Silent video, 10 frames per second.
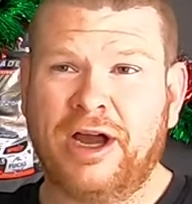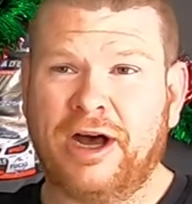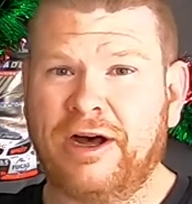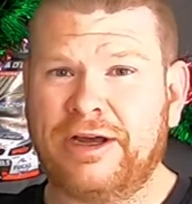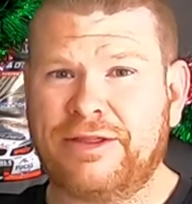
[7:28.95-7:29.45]

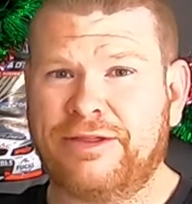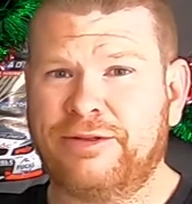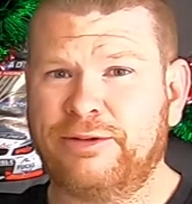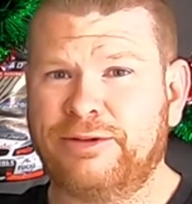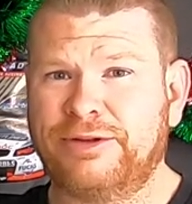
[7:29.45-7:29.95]
I
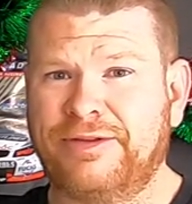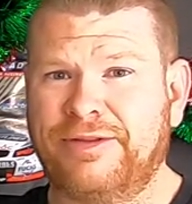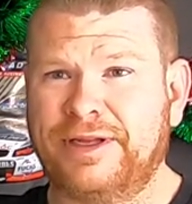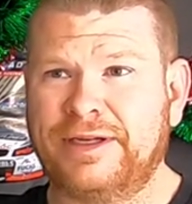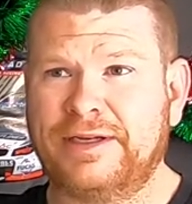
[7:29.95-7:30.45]

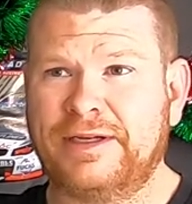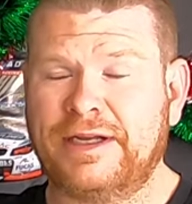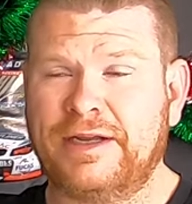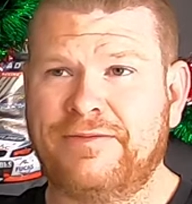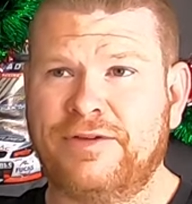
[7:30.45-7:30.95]
thought that
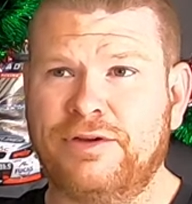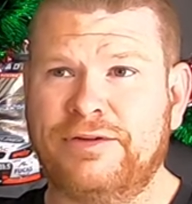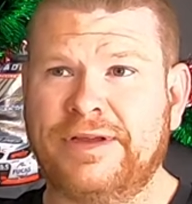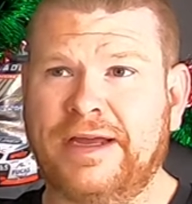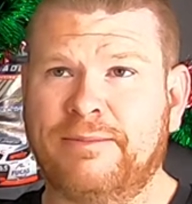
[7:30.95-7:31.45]
if
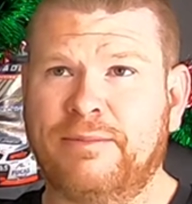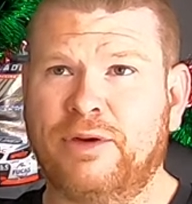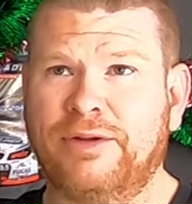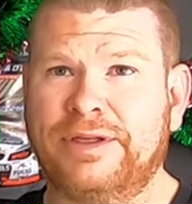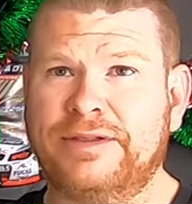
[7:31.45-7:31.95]
you'd done
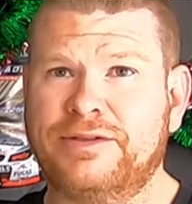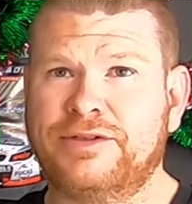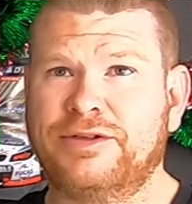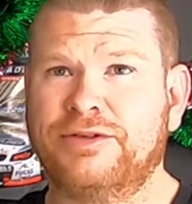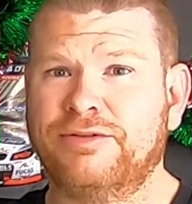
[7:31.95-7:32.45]
more than
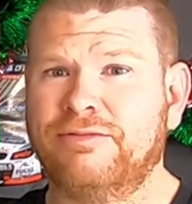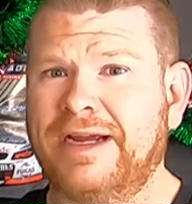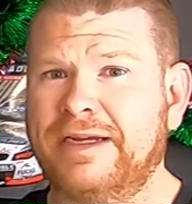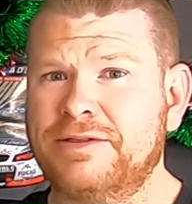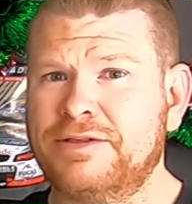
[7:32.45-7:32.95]
two
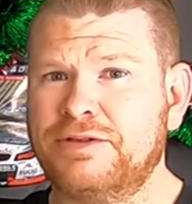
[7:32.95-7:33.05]
rounds,